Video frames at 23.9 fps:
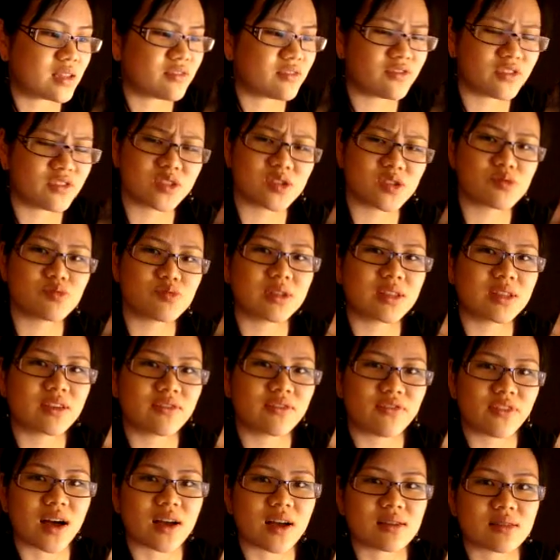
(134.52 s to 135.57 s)
it feels
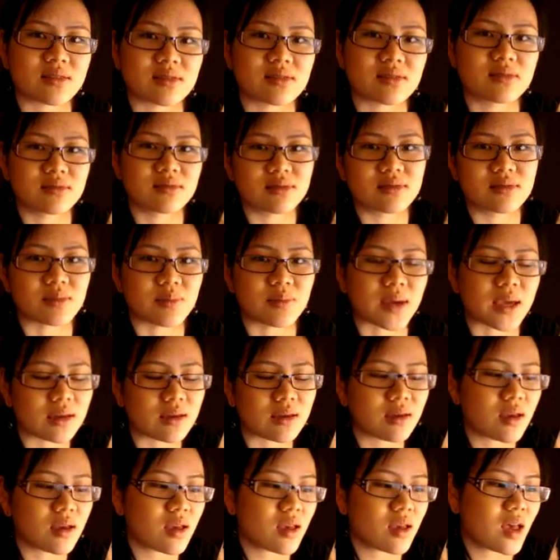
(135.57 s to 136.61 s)
really fast to
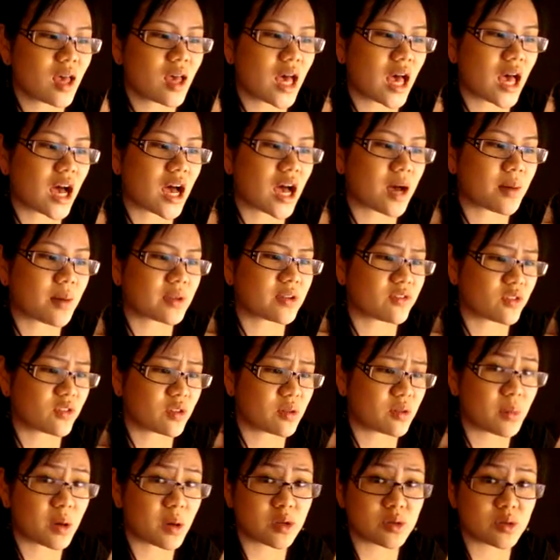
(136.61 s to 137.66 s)
me. And
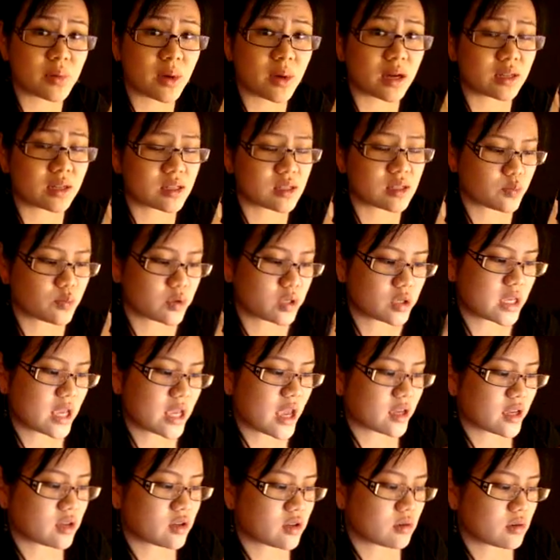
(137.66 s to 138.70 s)
for the most part it's
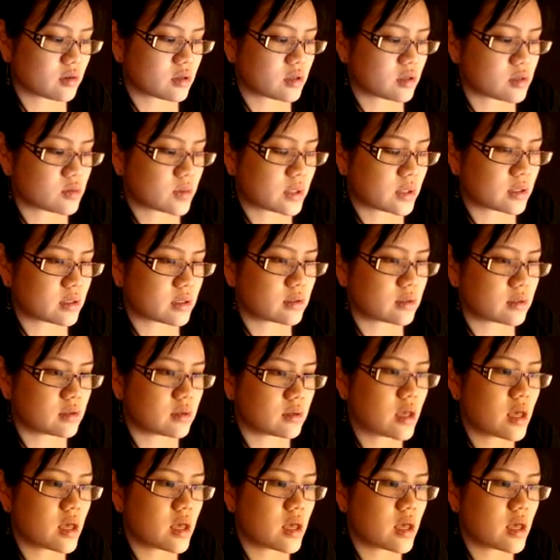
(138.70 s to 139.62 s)
pretty accurate as well.